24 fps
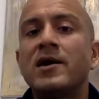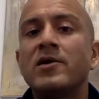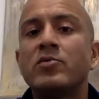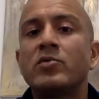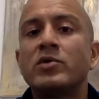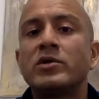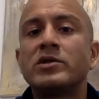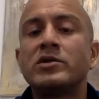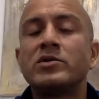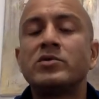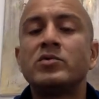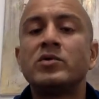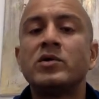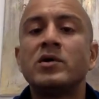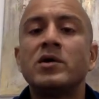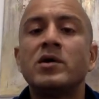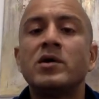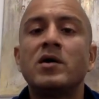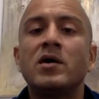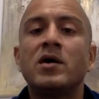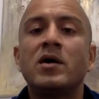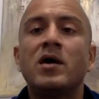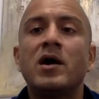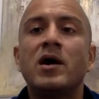When you
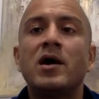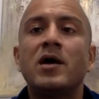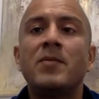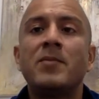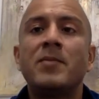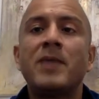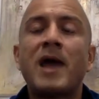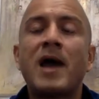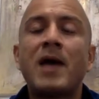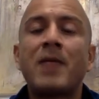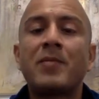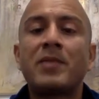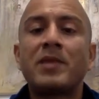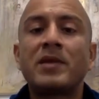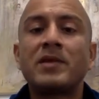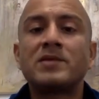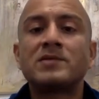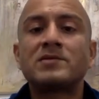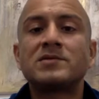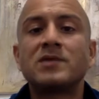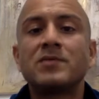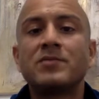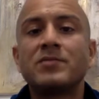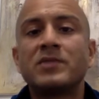are mapping
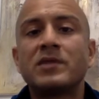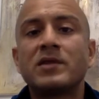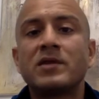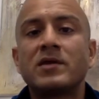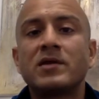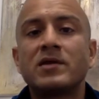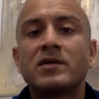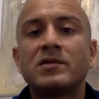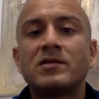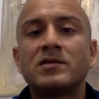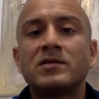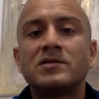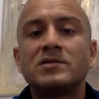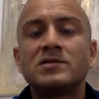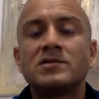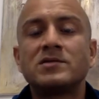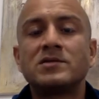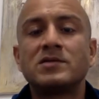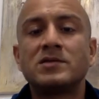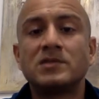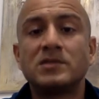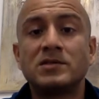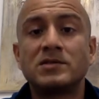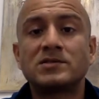something in
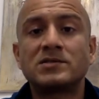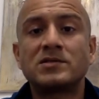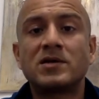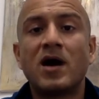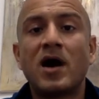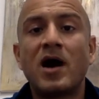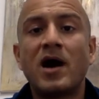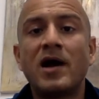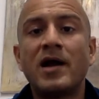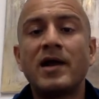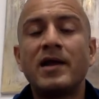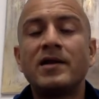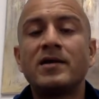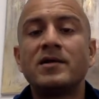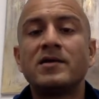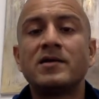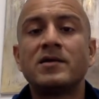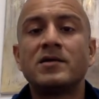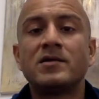the sky,